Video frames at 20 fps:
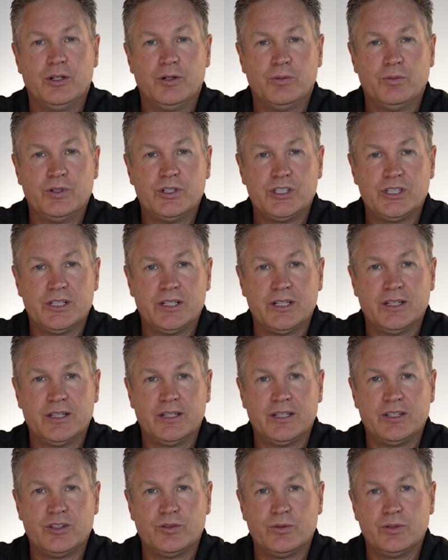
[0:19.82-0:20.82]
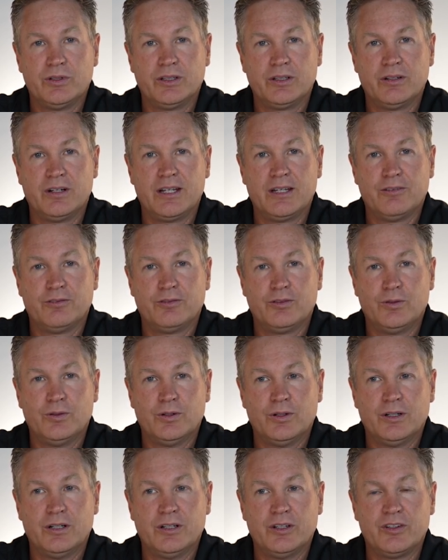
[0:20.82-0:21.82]
which is really great
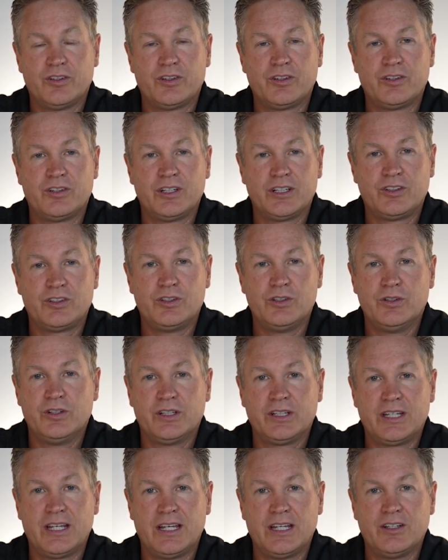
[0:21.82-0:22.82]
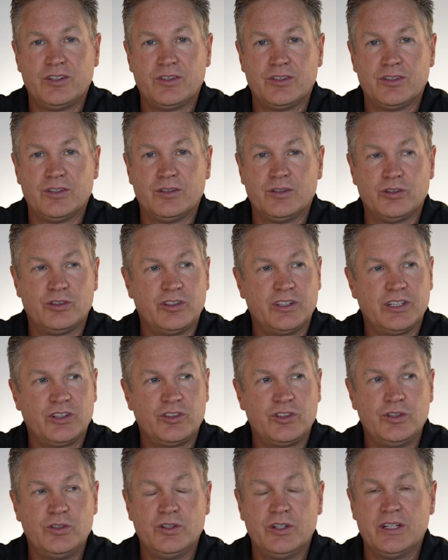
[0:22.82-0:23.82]
for
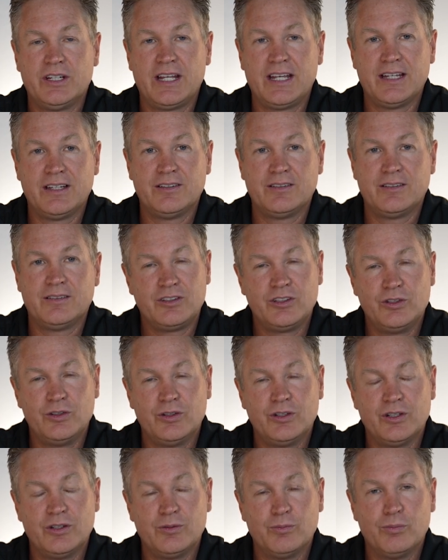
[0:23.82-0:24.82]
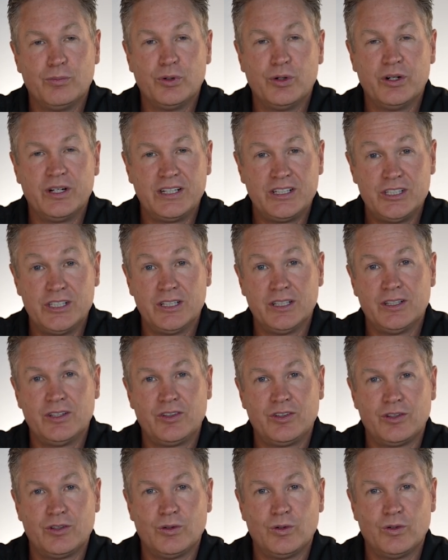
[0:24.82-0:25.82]
6-unit and unit
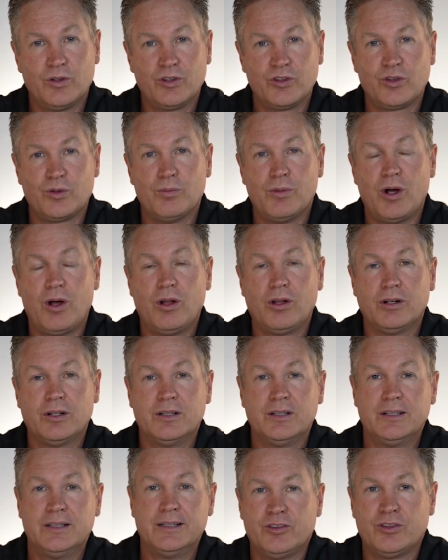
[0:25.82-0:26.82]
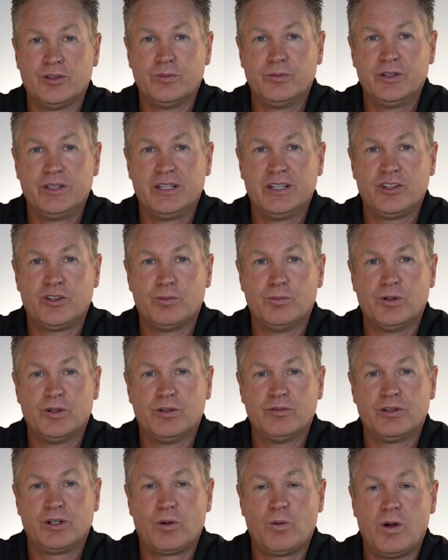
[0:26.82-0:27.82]
bridges or smaller. So really it's
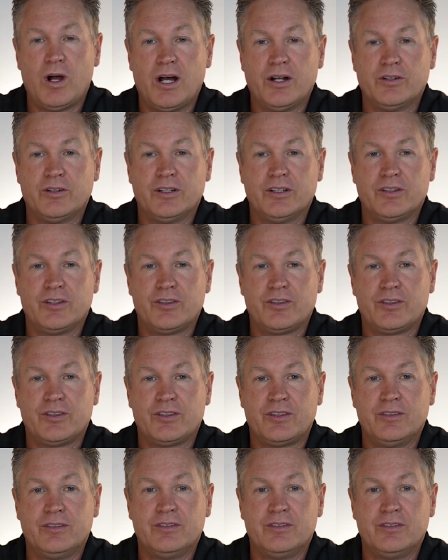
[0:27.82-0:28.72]
more of a quadrant